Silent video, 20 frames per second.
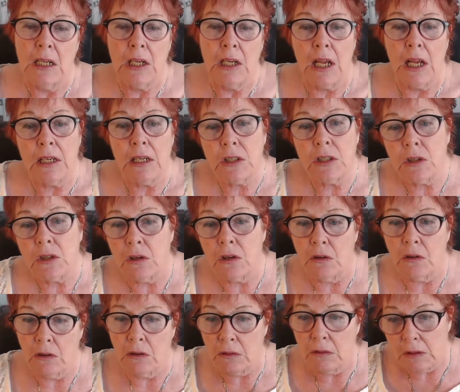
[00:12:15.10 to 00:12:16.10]
and to
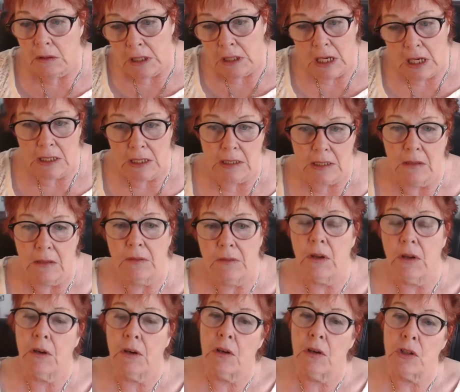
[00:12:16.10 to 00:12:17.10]
go, yes, I've
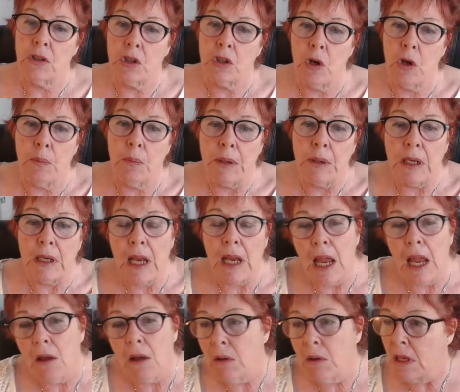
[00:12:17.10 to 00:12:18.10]
got to go shopping
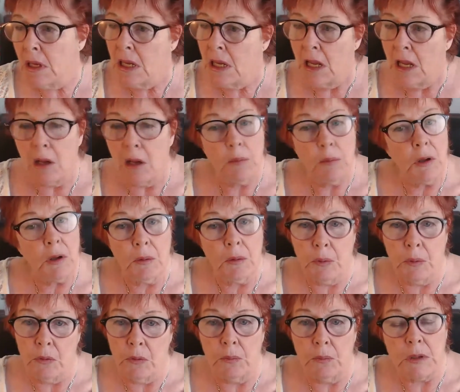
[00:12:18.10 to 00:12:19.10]
now. I'm going
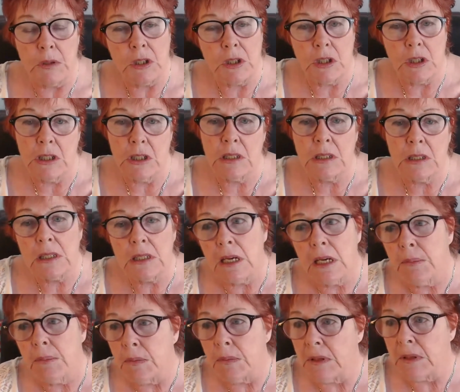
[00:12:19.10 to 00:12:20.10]
to put my shields
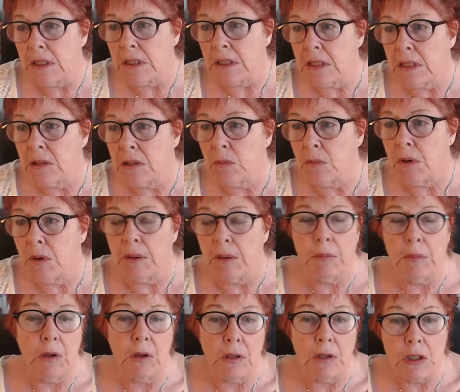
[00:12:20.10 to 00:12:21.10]
up. This is what
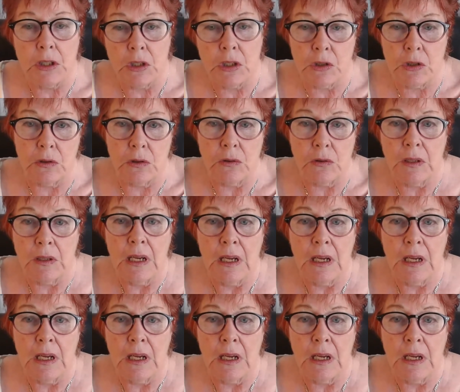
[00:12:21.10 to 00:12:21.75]
I'm going to do.